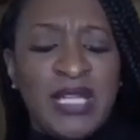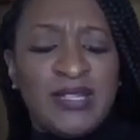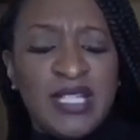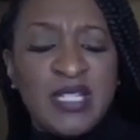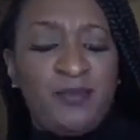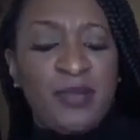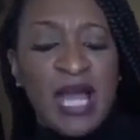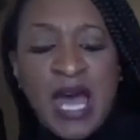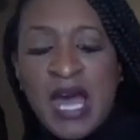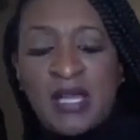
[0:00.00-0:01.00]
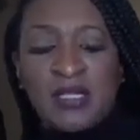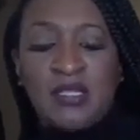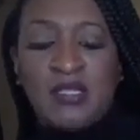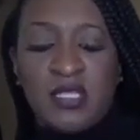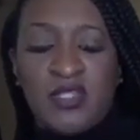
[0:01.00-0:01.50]
this blog
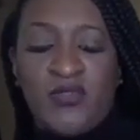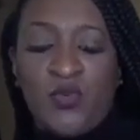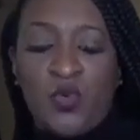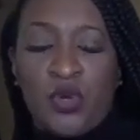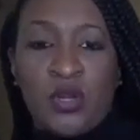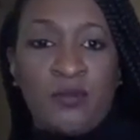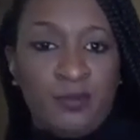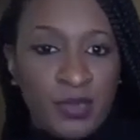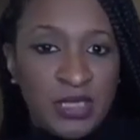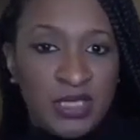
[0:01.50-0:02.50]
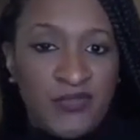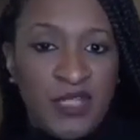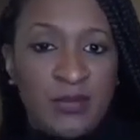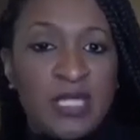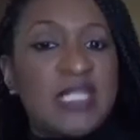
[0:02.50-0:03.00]
is for blended
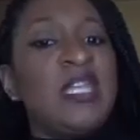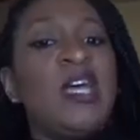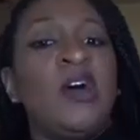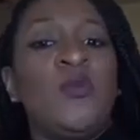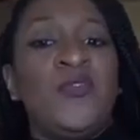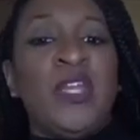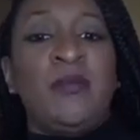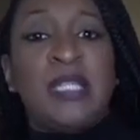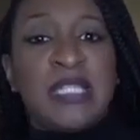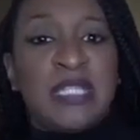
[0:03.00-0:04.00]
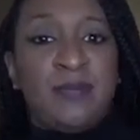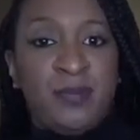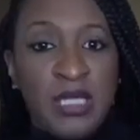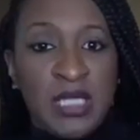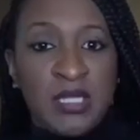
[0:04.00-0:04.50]
families, to help families
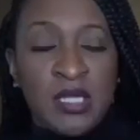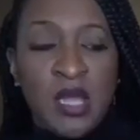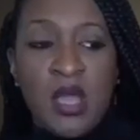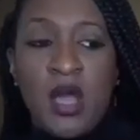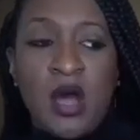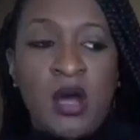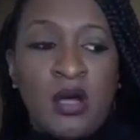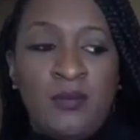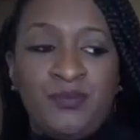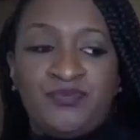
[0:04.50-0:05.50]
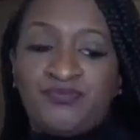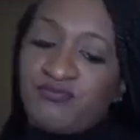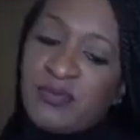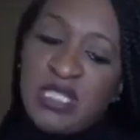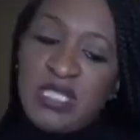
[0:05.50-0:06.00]
blend.
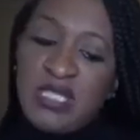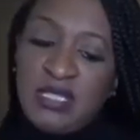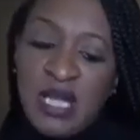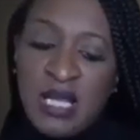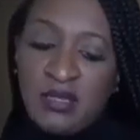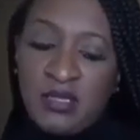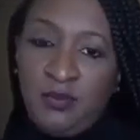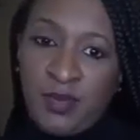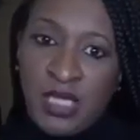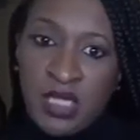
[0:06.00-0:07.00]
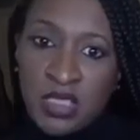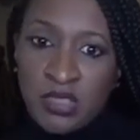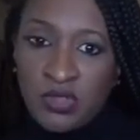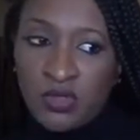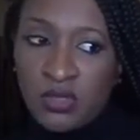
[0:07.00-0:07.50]
This is not the bash
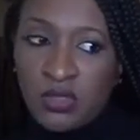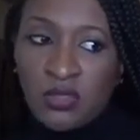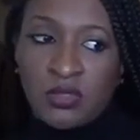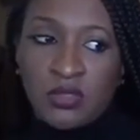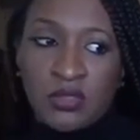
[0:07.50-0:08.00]
your